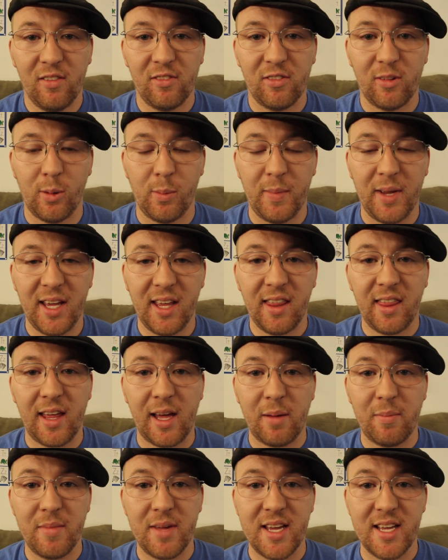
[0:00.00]
For me,
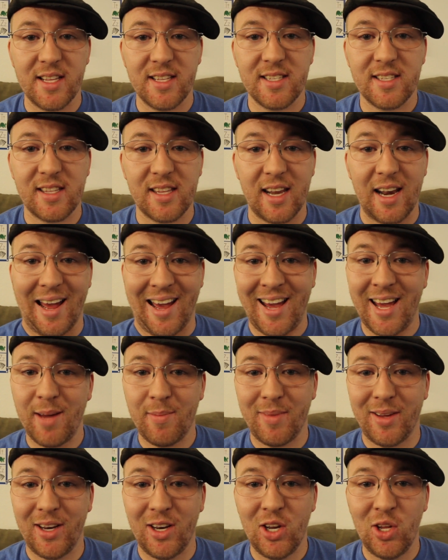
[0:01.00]
that means that I
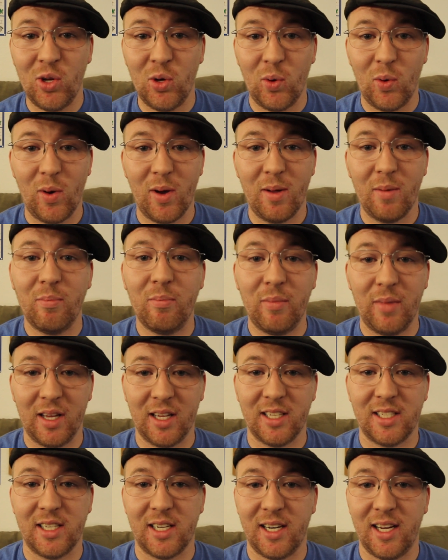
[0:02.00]
am a new
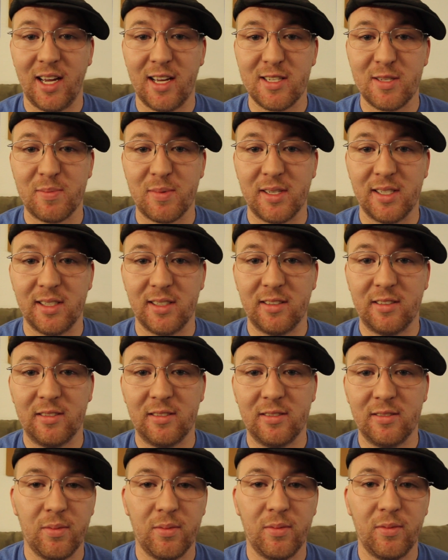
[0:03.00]
military husband.
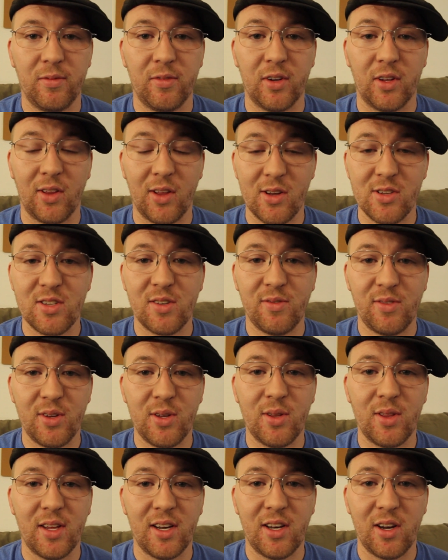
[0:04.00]
For those of
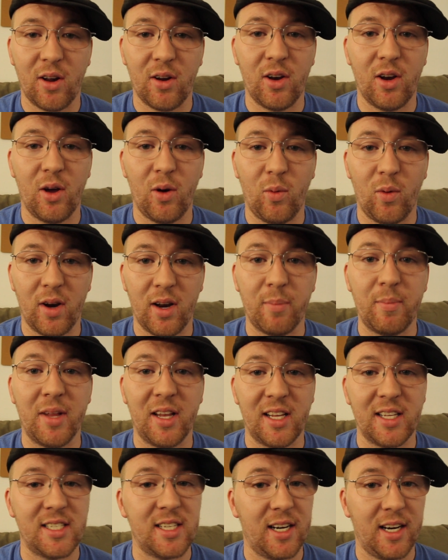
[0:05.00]
you that don't know what a
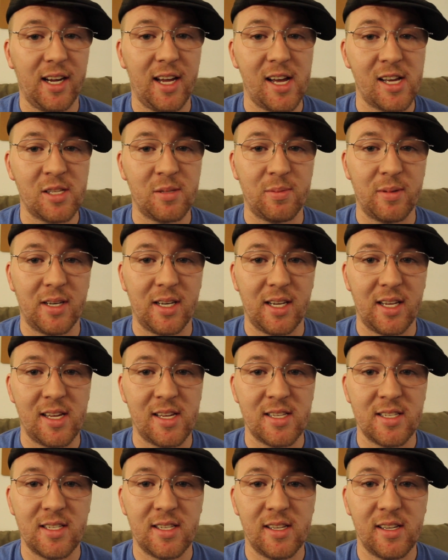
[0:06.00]
military husband
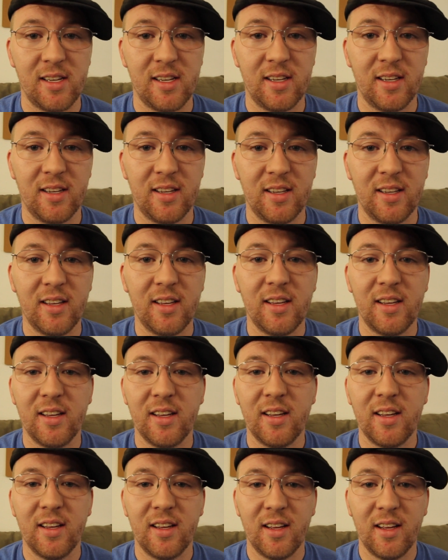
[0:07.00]
is,
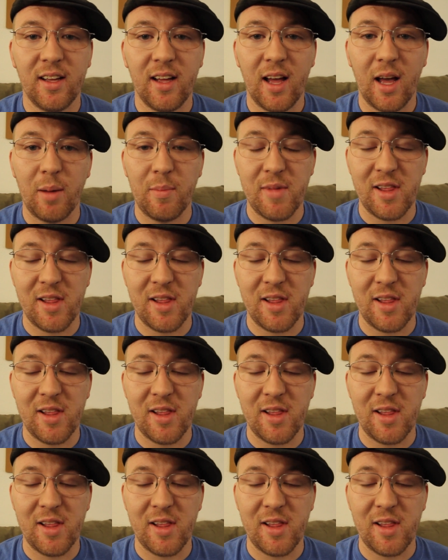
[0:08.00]
a